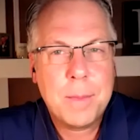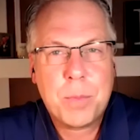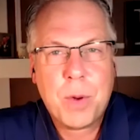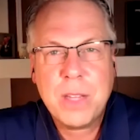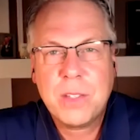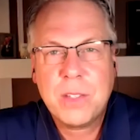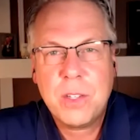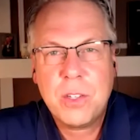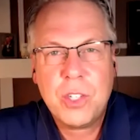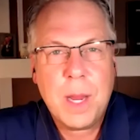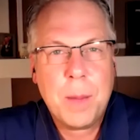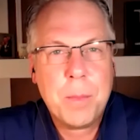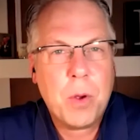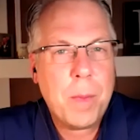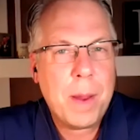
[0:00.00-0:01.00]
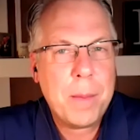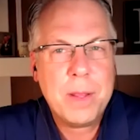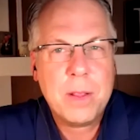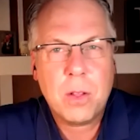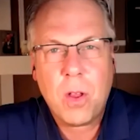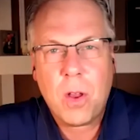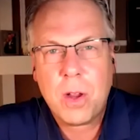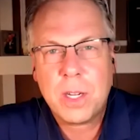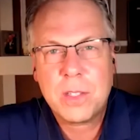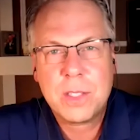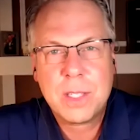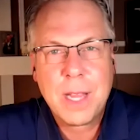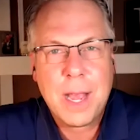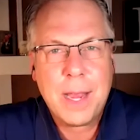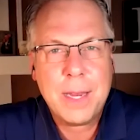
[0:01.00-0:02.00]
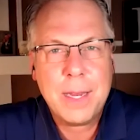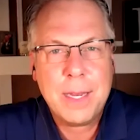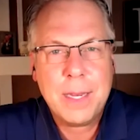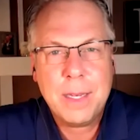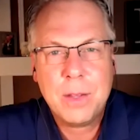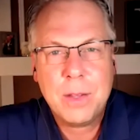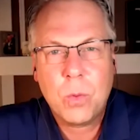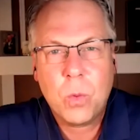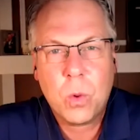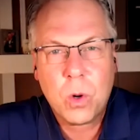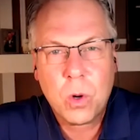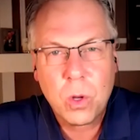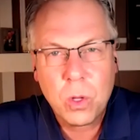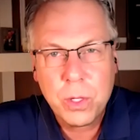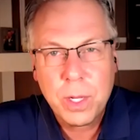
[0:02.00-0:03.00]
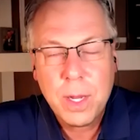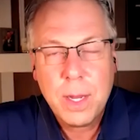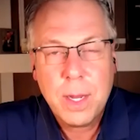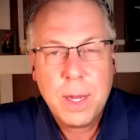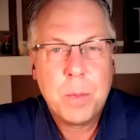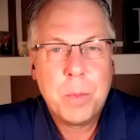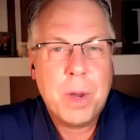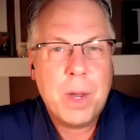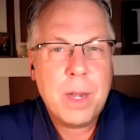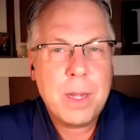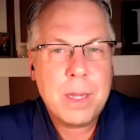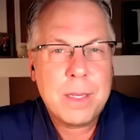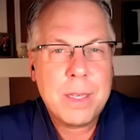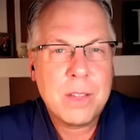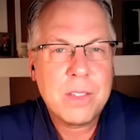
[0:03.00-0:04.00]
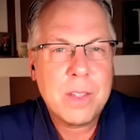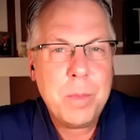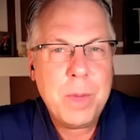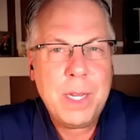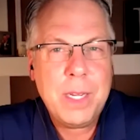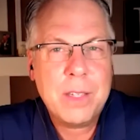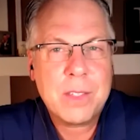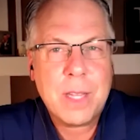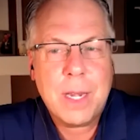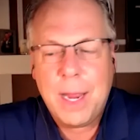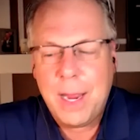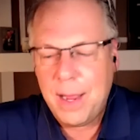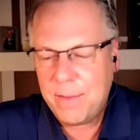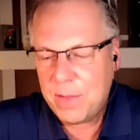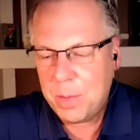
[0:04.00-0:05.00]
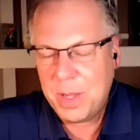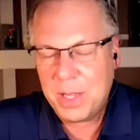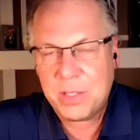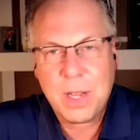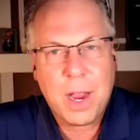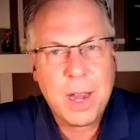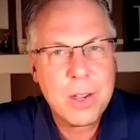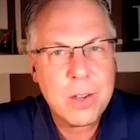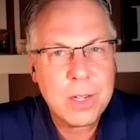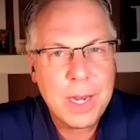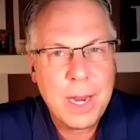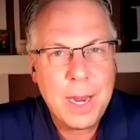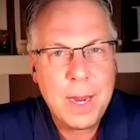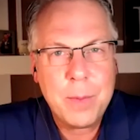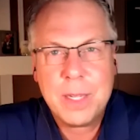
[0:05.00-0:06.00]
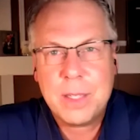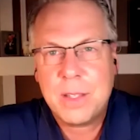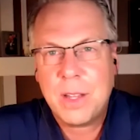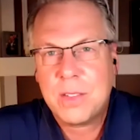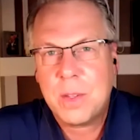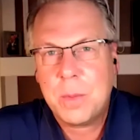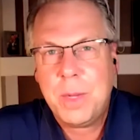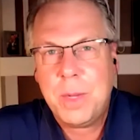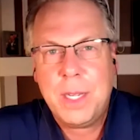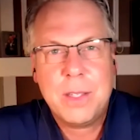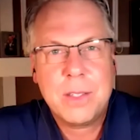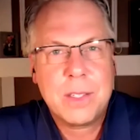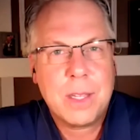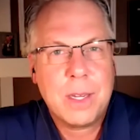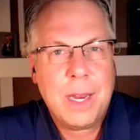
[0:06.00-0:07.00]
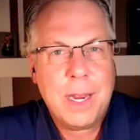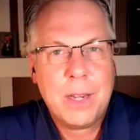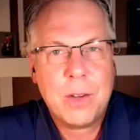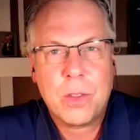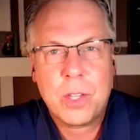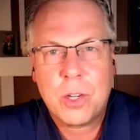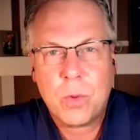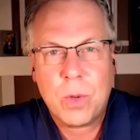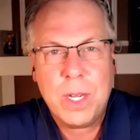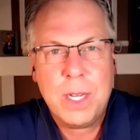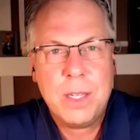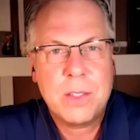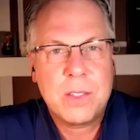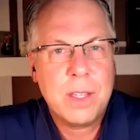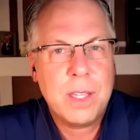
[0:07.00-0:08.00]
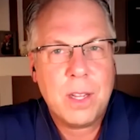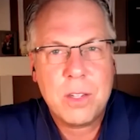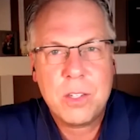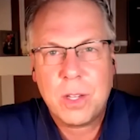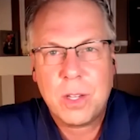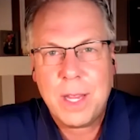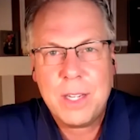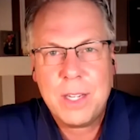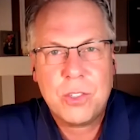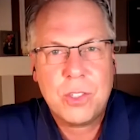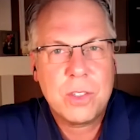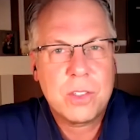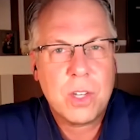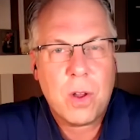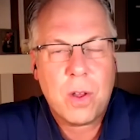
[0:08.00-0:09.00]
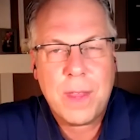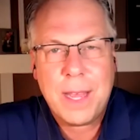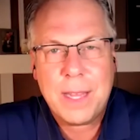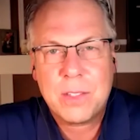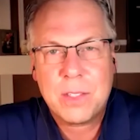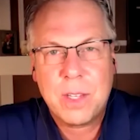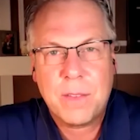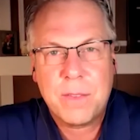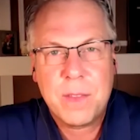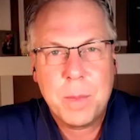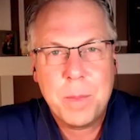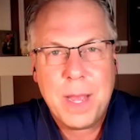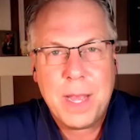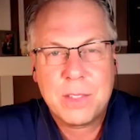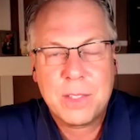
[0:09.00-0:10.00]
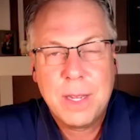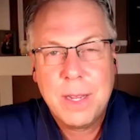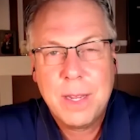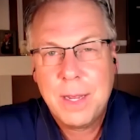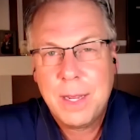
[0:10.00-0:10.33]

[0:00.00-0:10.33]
Bryson DeChambeau might be the longest guy in the world, but doesn't mean he's going to have the best iron game, and it doesn't mean he's going to handle the greens and the undulations and all that stuff the best.